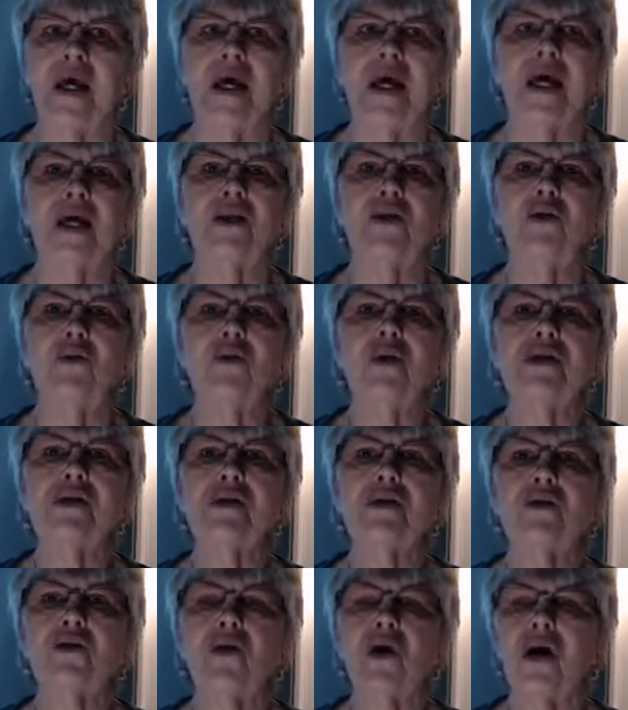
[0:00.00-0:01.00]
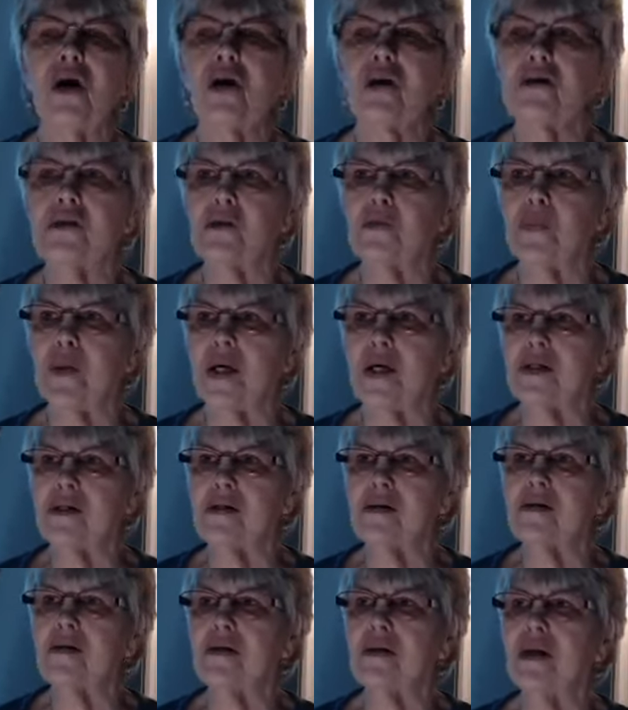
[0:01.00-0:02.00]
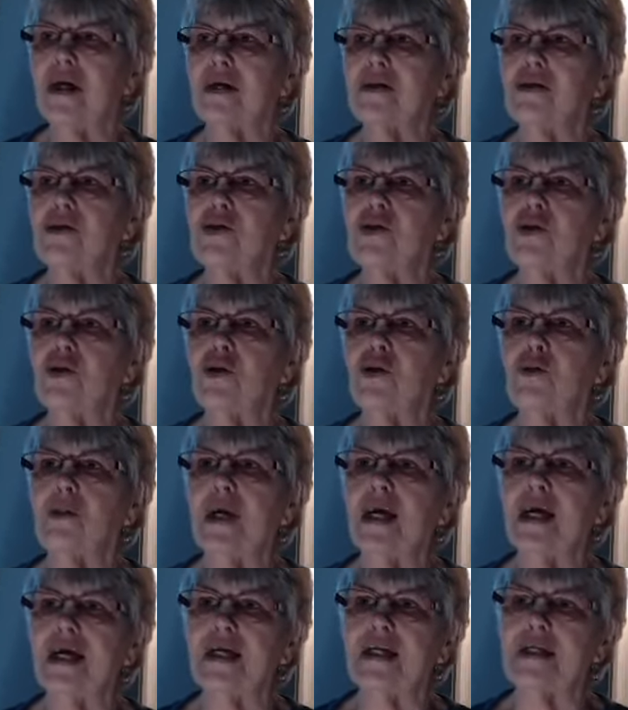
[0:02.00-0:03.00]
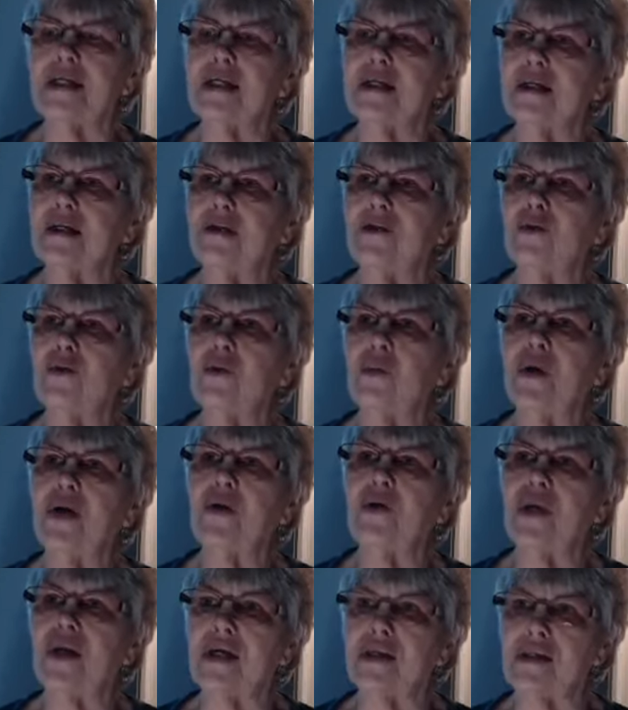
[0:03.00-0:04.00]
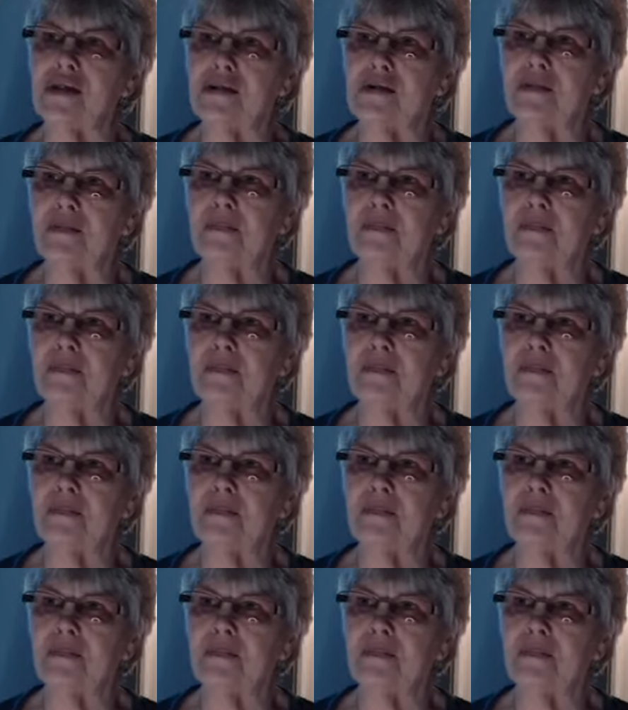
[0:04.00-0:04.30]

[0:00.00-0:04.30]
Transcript: and notice that your heart space is connected to your mind, your awareness.